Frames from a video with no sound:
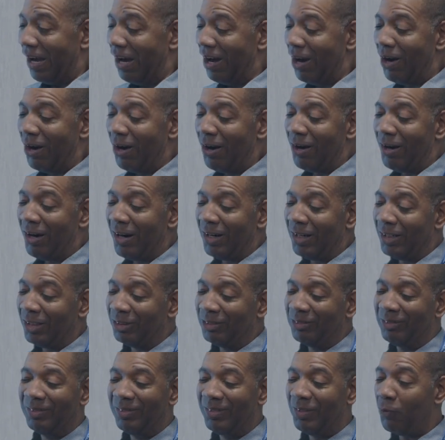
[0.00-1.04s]

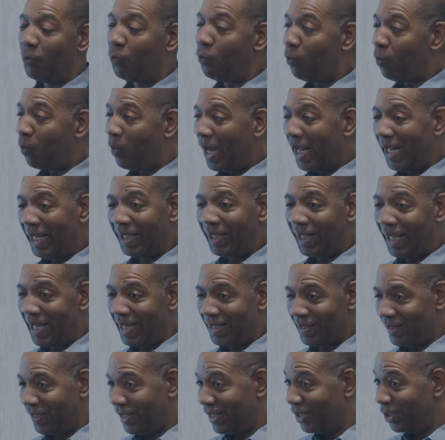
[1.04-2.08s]
are way
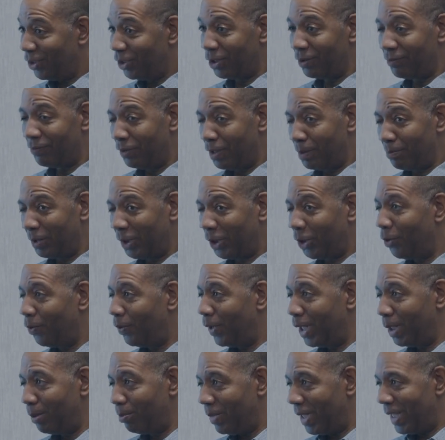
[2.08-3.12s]
less than you could flip a
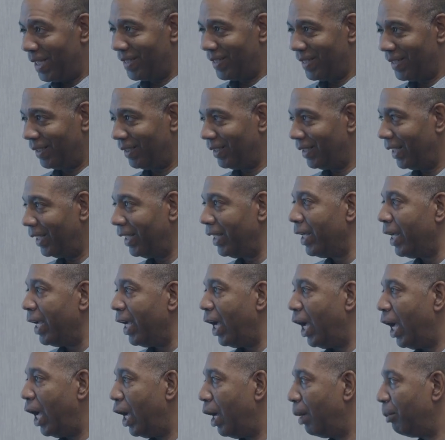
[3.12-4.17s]
coin, basically,
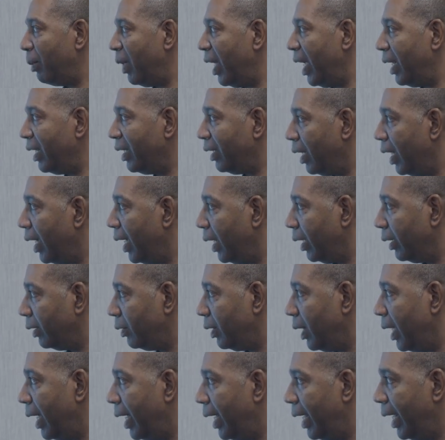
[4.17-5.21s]

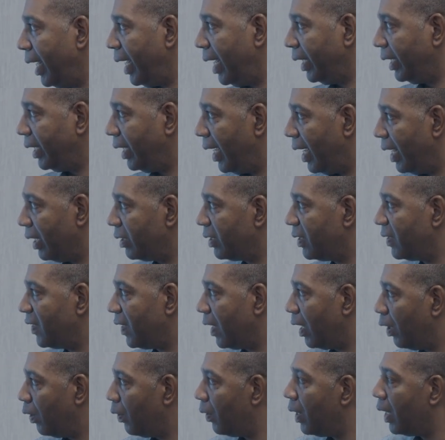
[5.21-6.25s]
and get.
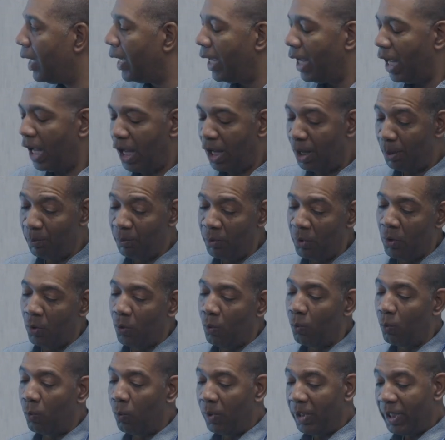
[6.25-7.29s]
So
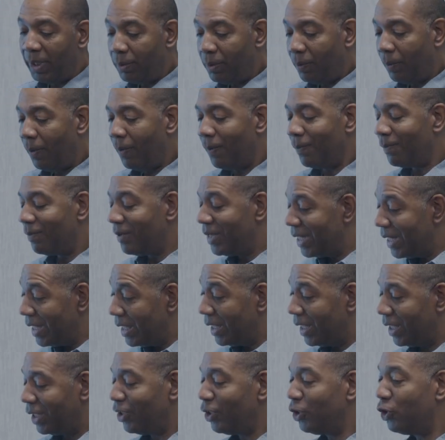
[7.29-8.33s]
we
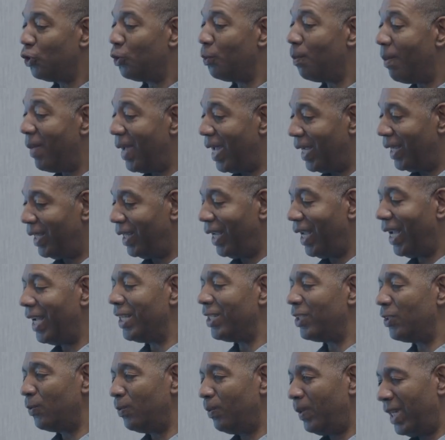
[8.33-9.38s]
needed to make
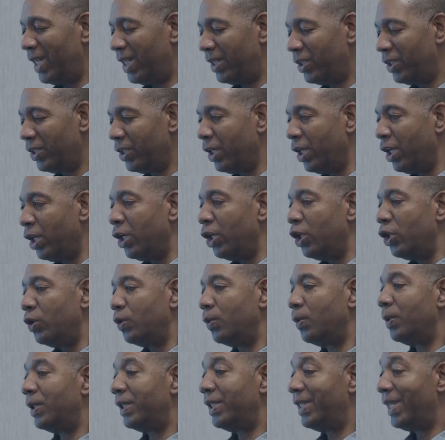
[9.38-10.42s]
a switch
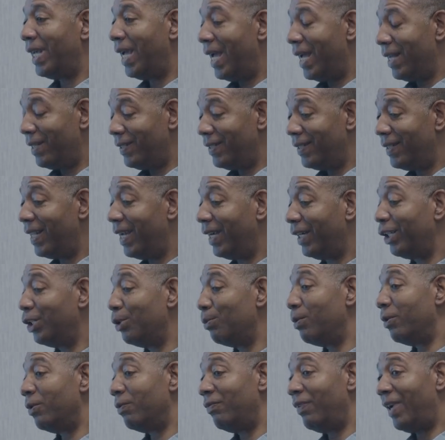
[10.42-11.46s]
to a test that
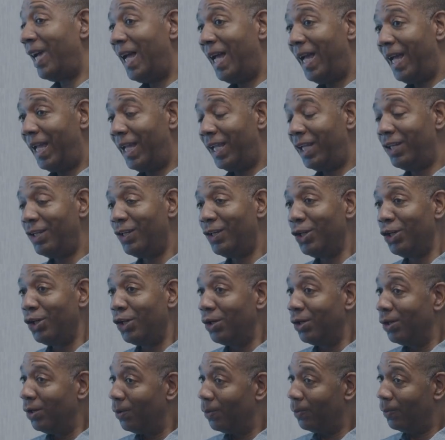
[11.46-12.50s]
could provide
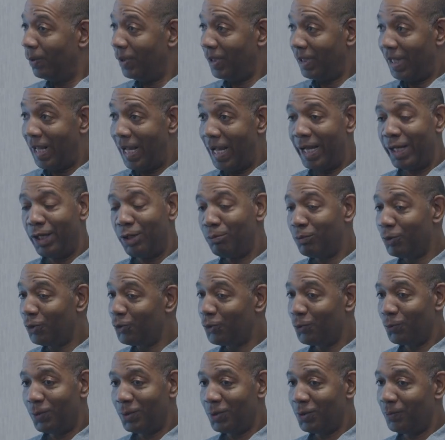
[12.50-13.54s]
reliable
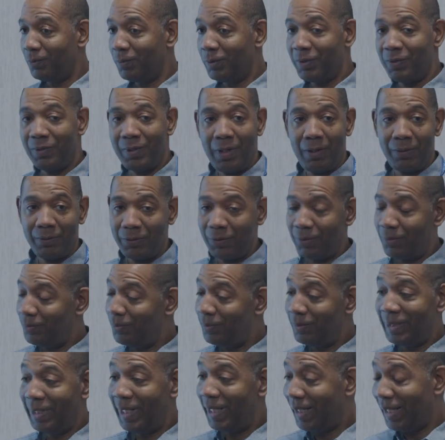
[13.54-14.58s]
sorts of results. So
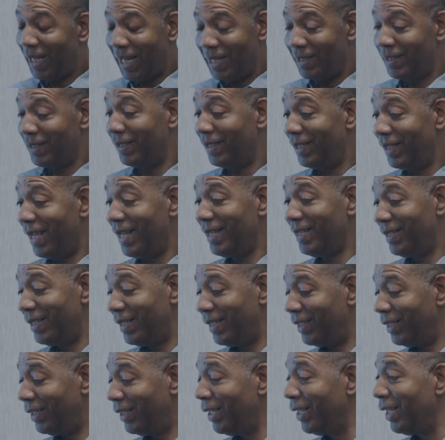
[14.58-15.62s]
nucleic acid
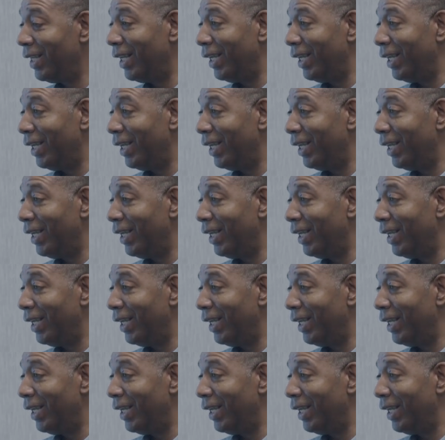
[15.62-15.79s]
testing